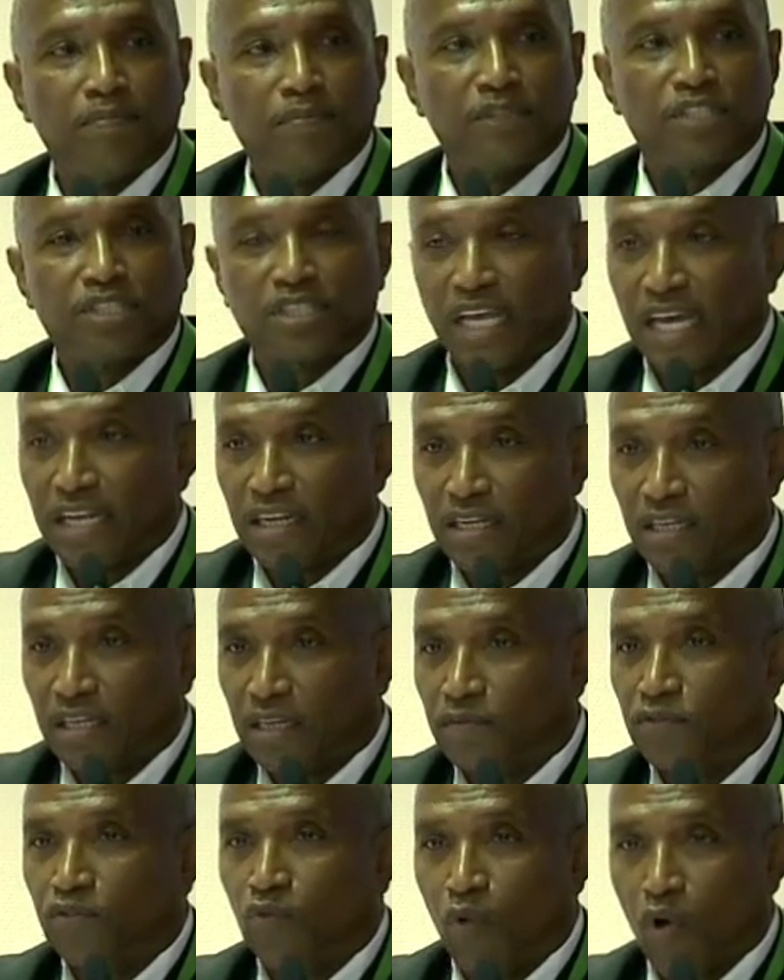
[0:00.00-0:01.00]

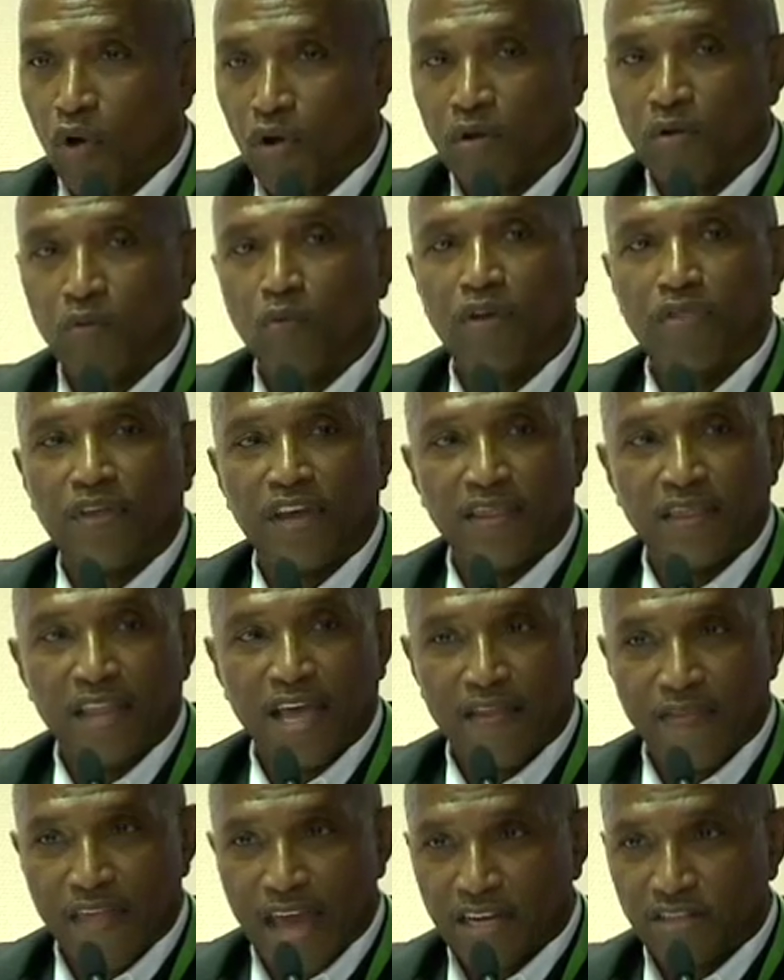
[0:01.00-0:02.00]
Sedatives work within
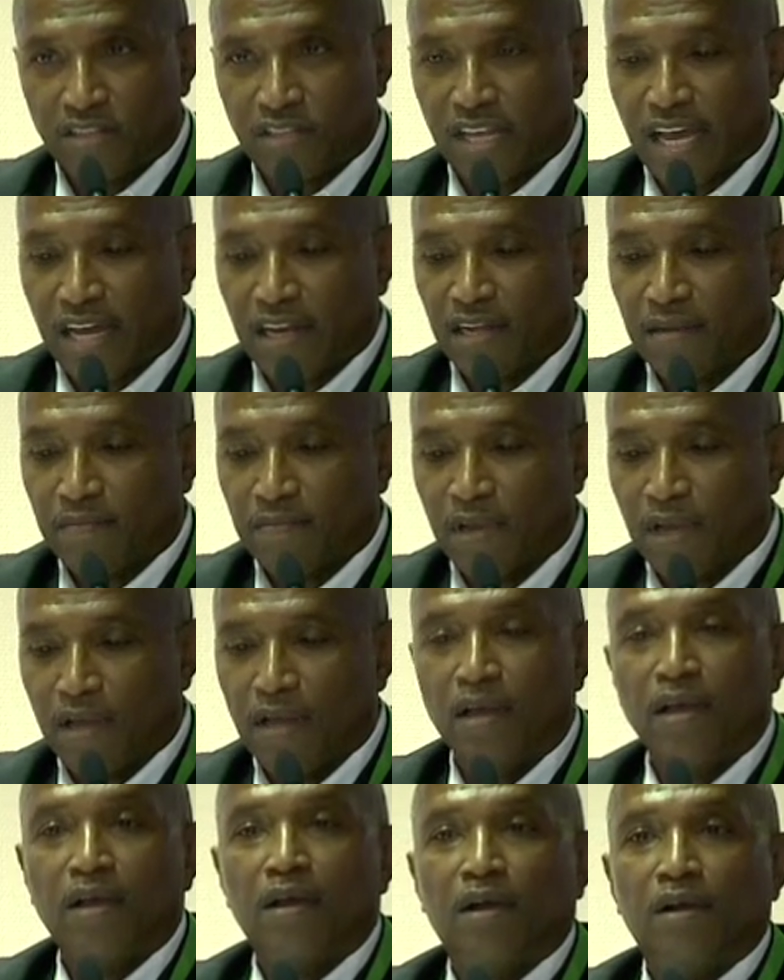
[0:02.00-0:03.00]
that setting.
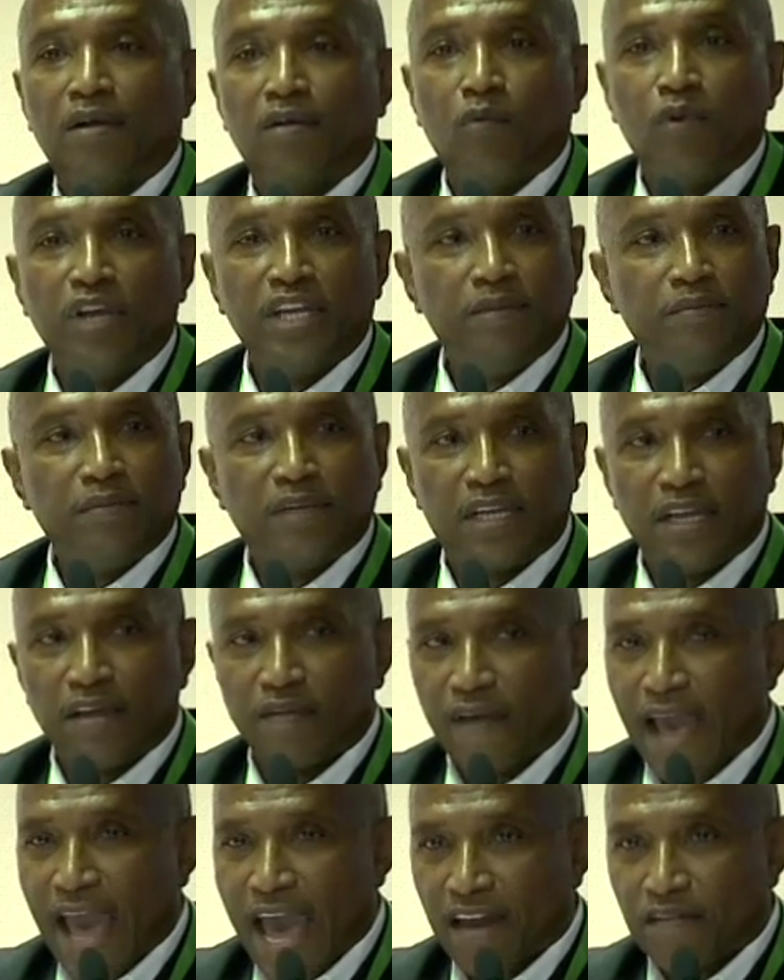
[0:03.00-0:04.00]
We give
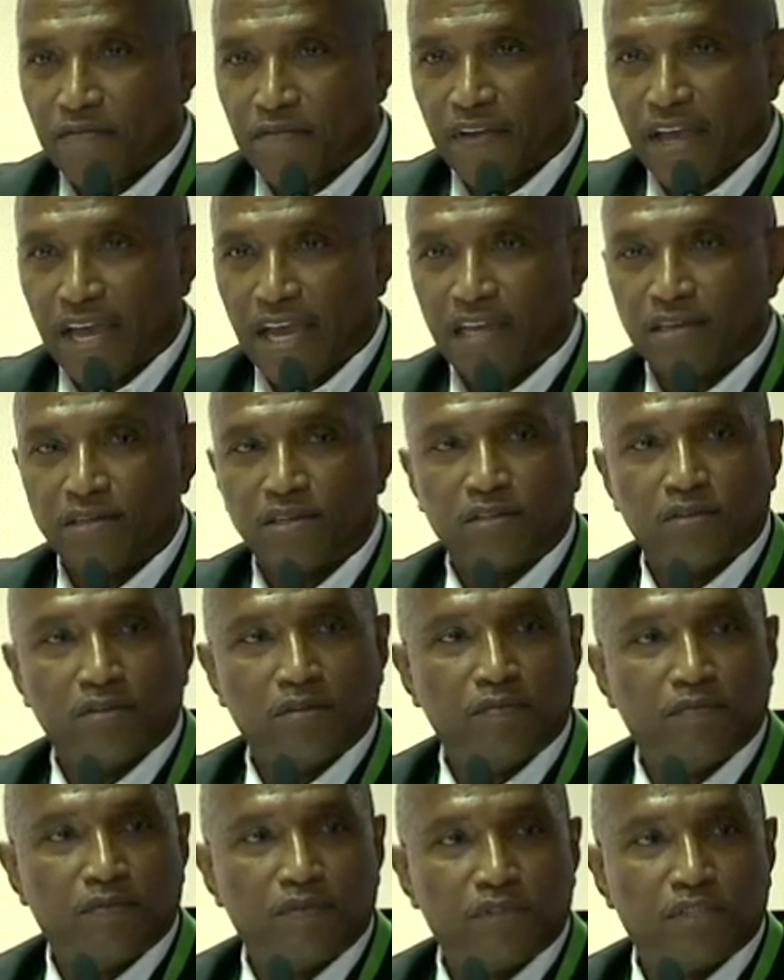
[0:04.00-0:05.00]
Ativan
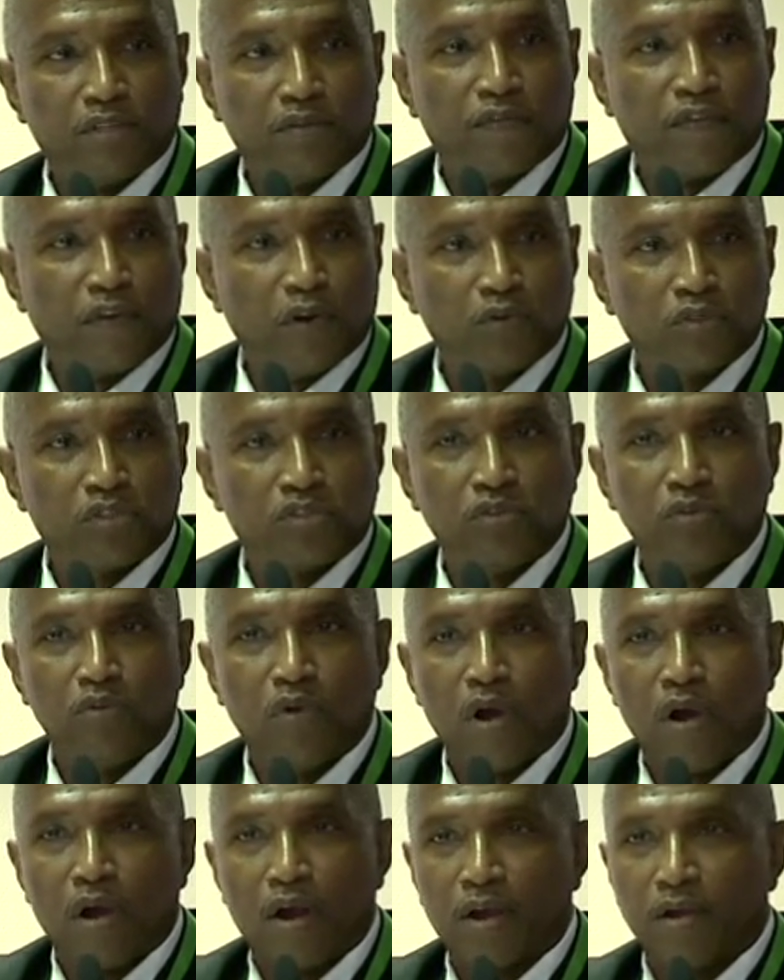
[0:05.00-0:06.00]
to folks who
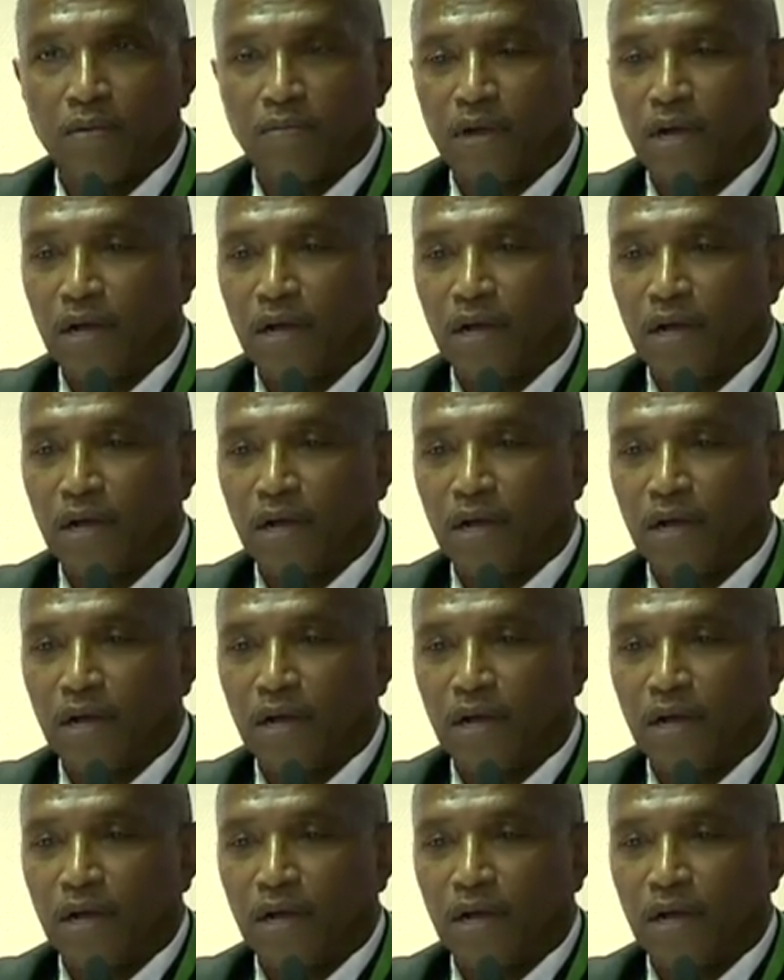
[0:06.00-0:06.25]
are